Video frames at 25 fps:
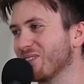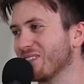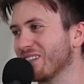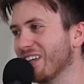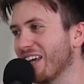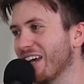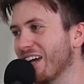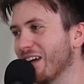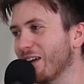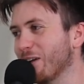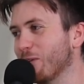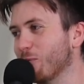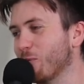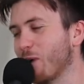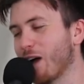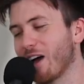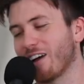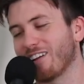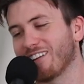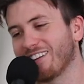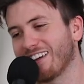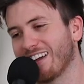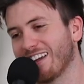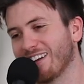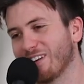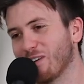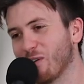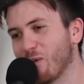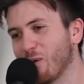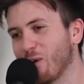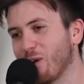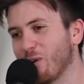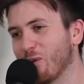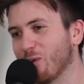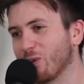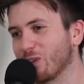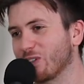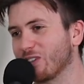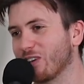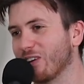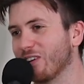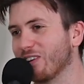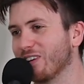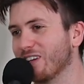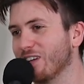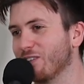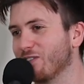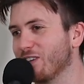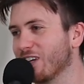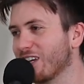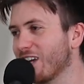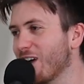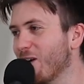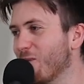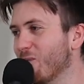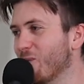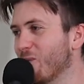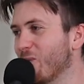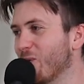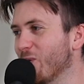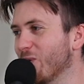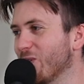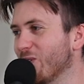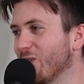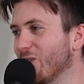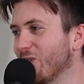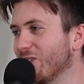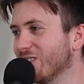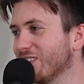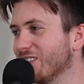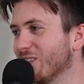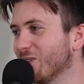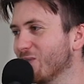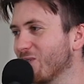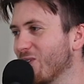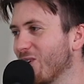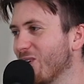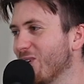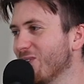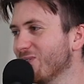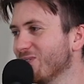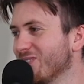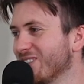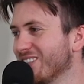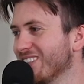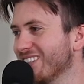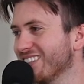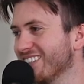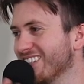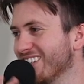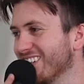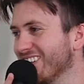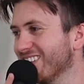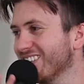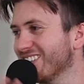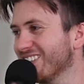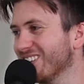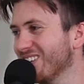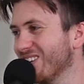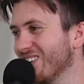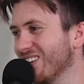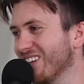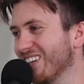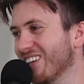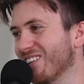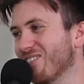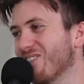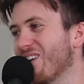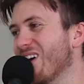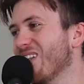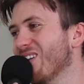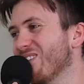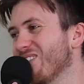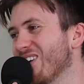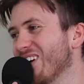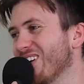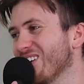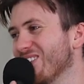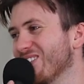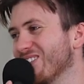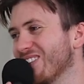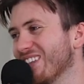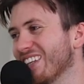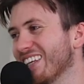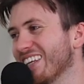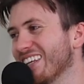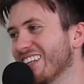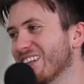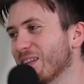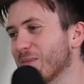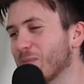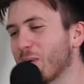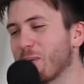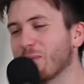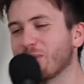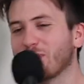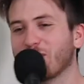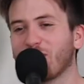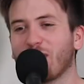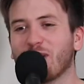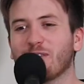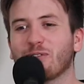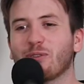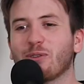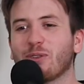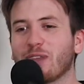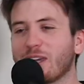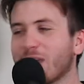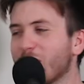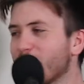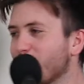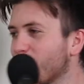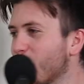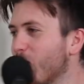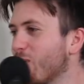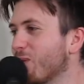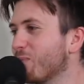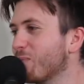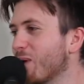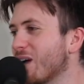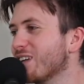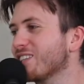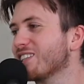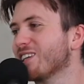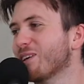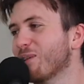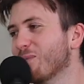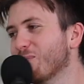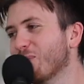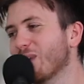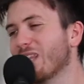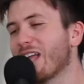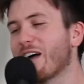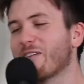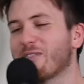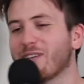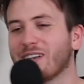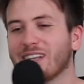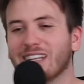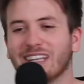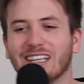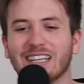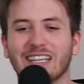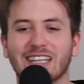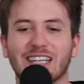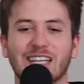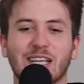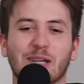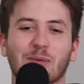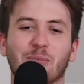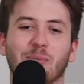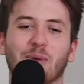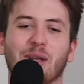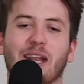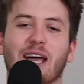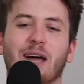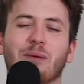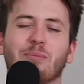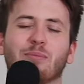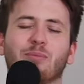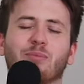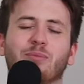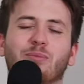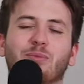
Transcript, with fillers: Yeah. Well, and also if you're Cal Ward or Dill Grimes, you, you know, yeah. you're well aware of the the Bombers faithful. They get quite passionate, and we love it. But um,